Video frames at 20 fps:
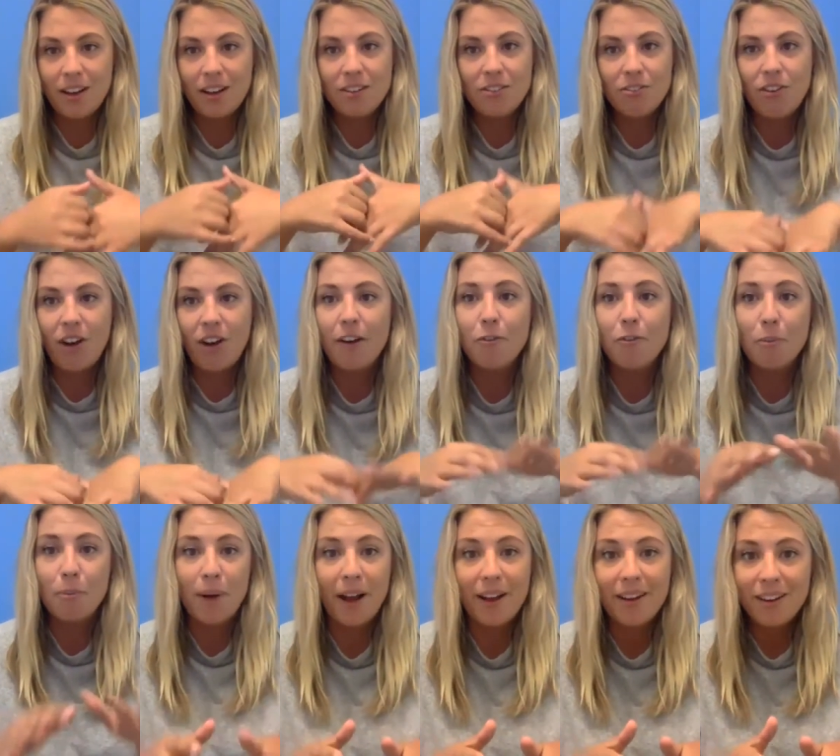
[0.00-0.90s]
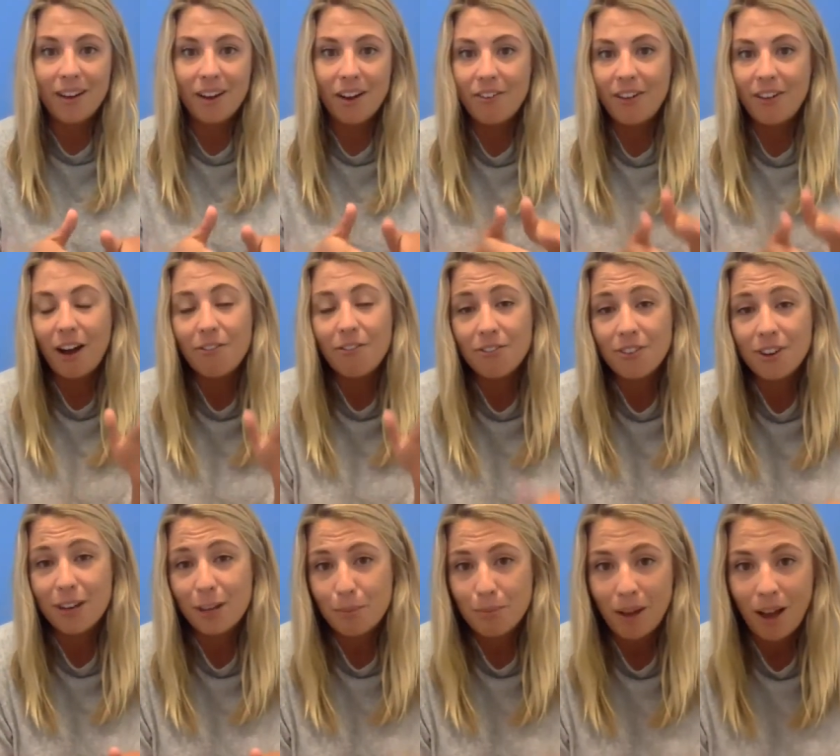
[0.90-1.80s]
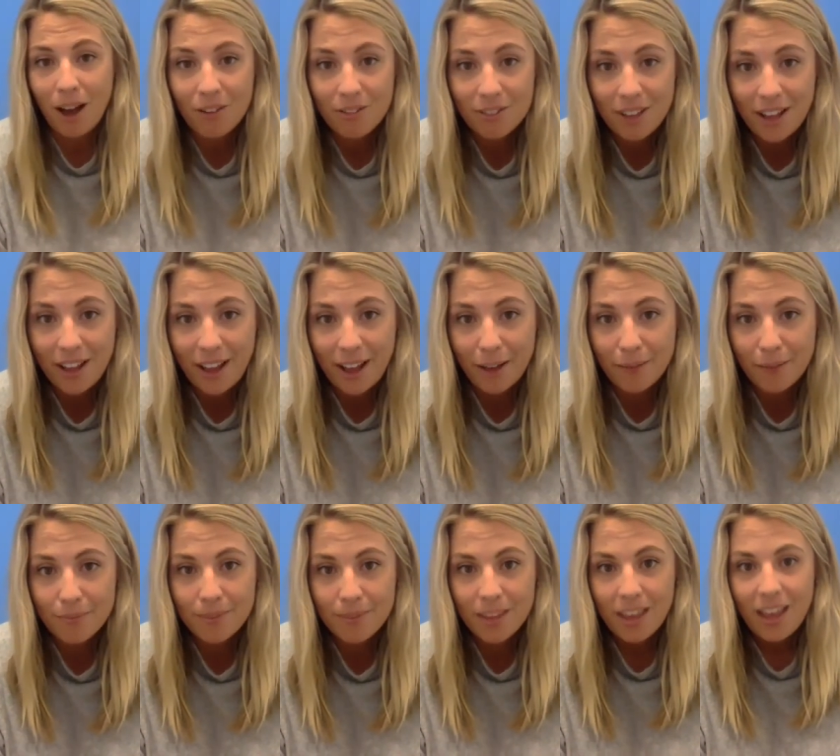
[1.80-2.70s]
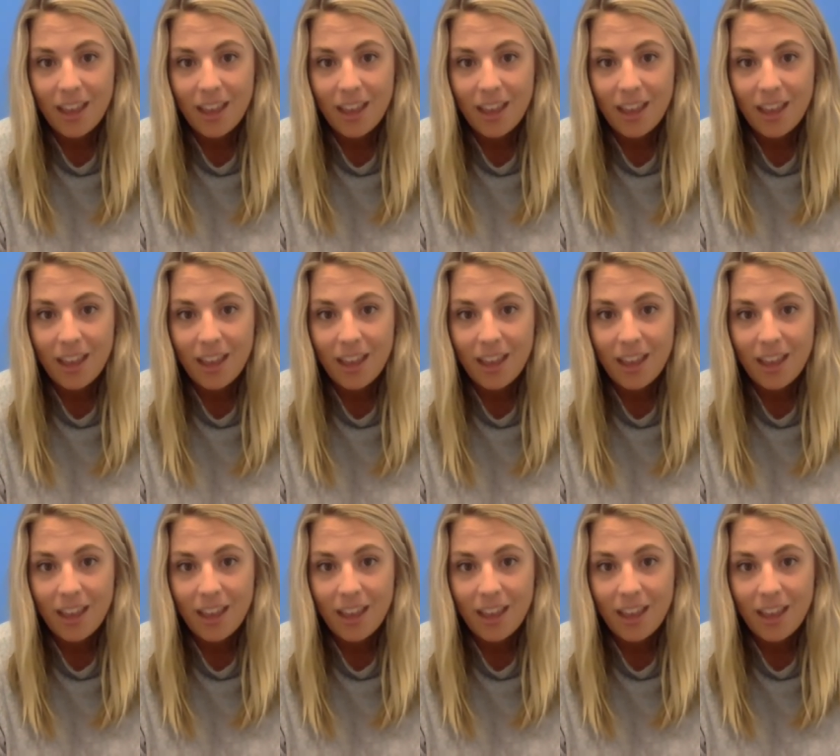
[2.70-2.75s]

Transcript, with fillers: a divine reminder of how freaking powerful I am